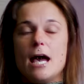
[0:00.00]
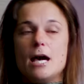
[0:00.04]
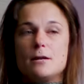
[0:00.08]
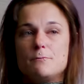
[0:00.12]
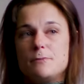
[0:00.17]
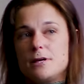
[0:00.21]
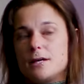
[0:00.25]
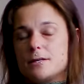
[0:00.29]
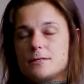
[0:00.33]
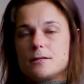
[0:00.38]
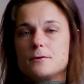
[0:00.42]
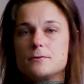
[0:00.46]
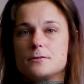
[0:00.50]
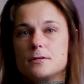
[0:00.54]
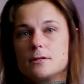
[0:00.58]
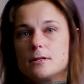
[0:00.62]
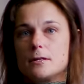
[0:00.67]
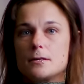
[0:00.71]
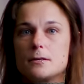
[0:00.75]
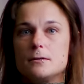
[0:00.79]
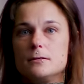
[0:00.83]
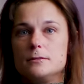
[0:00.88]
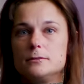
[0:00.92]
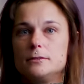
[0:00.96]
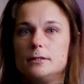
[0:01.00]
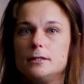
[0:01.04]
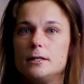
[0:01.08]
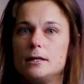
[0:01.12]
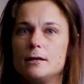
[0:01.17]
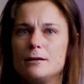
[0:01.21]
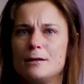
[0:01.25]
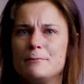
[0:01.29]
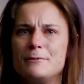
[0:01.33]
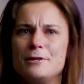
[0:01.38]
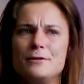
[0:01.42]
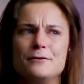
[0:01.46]
And because I was a little, you
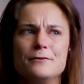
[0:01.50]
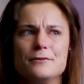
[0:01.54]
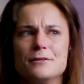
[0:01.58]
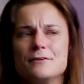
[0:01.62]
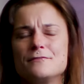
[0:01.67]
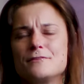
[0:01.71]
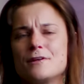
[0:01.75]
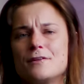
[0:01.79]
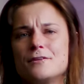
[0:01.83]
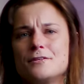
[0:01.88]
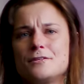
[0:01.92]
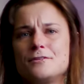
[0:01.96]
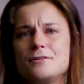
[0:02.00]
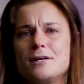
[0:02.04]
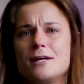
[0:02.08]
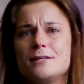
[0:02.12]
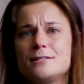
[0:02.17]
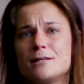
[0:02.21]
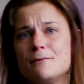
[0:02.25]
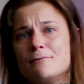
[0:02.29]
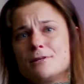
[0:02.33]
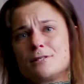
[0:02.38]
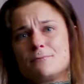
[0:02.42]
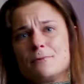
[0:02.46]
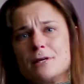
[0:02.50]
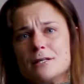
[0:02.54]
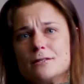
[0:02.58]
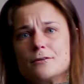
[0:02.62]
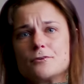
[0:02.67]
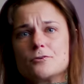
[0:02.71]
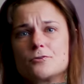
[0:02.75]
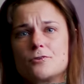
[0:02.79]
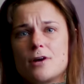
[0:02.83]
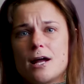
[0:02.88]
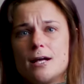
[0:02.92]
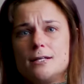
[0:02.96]
know, I mean, he lives on the streets. I must be a
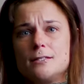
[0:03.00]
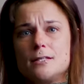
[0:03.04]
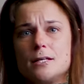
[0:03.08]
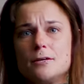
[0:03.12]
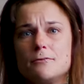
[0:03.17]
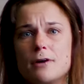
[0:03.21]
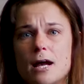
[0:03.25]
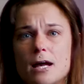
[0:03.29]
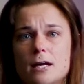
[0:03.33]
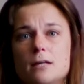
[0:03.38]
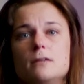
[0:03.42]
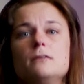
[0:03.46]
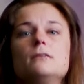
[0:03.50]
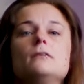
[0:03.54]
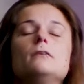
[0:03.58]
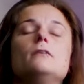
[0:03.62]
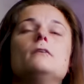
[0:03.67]
little crazy, right?